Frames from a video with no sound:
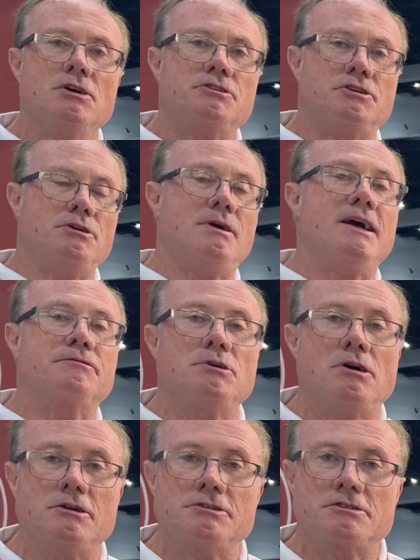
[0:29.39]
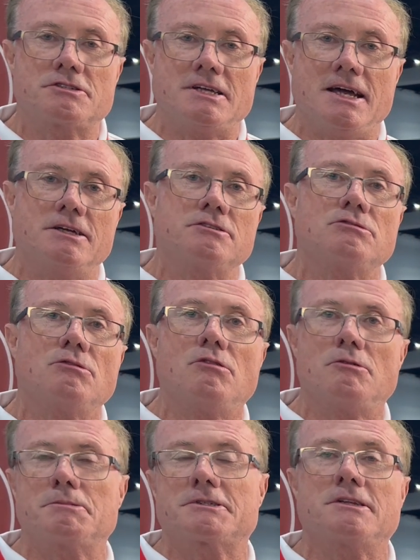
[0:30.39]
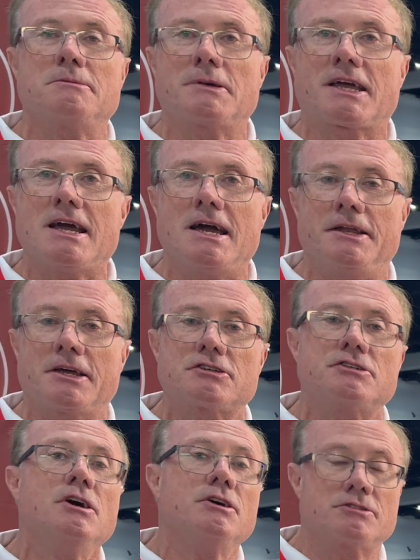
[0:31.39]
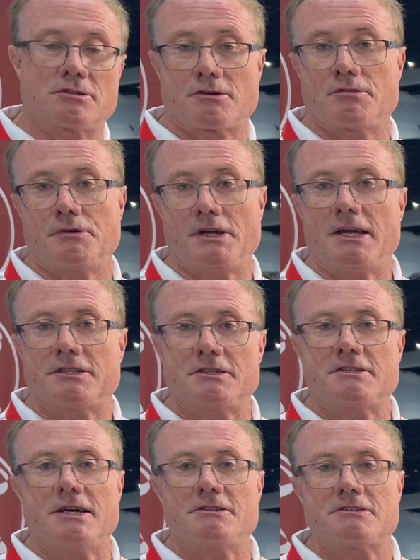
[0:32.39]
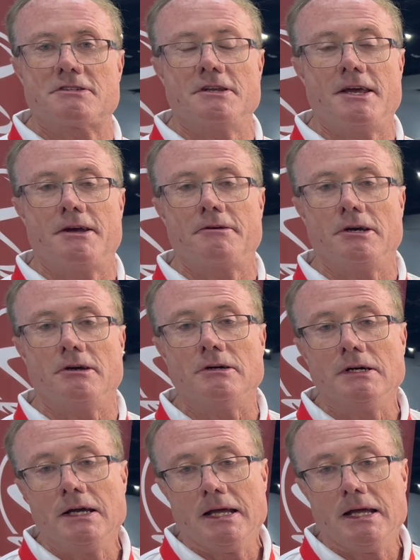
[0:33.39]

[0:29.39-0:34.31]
do you have to understand orbital mechanics to create a test scenario?